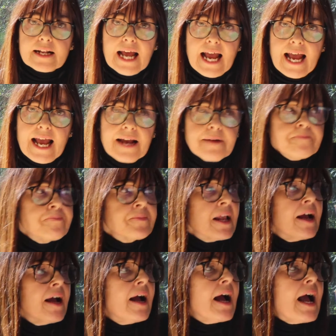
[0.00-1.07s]
there.
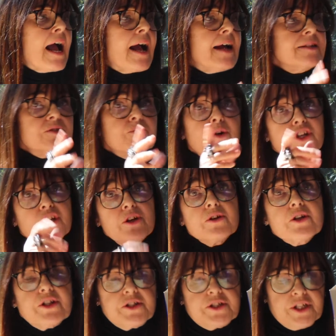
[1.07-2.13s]
And what you
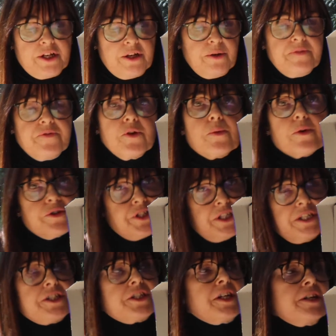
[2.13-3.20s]
could do, if you
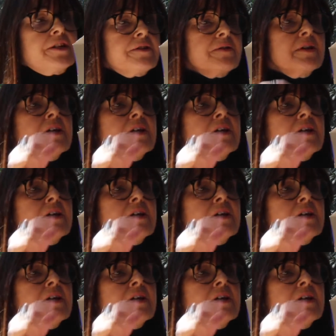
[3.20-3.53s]
wanted to,